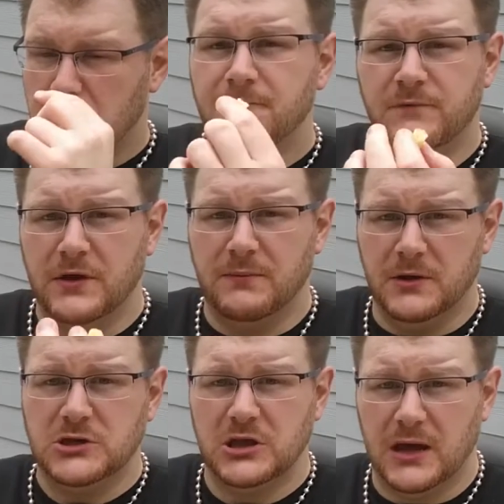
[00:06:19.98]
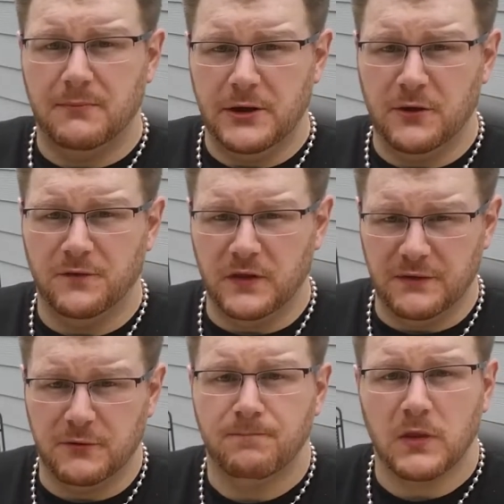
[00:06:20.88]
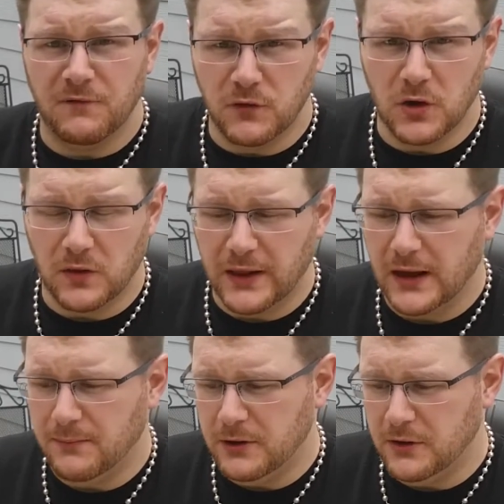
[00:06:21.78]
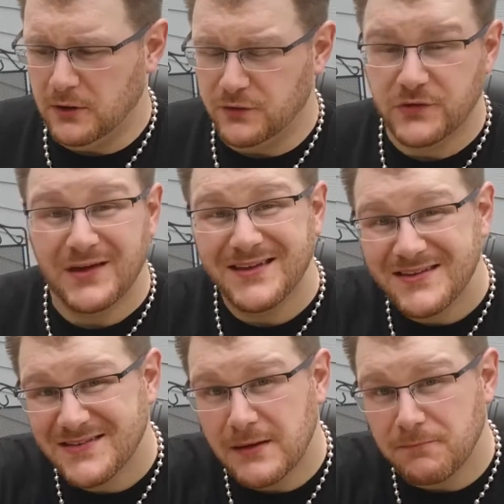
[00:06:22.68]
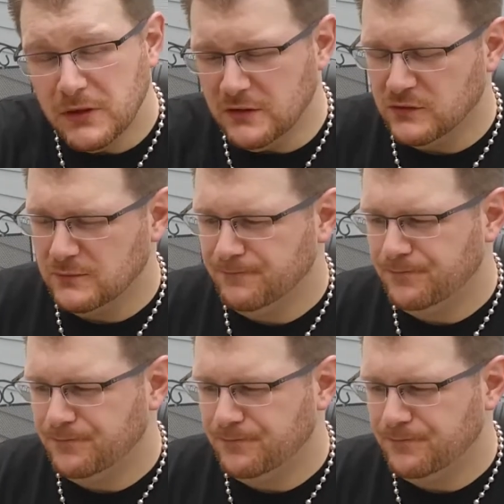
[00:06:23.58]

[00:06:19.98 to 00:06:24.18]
Very much the habanero flavor. If you don't like habaneros, skip these.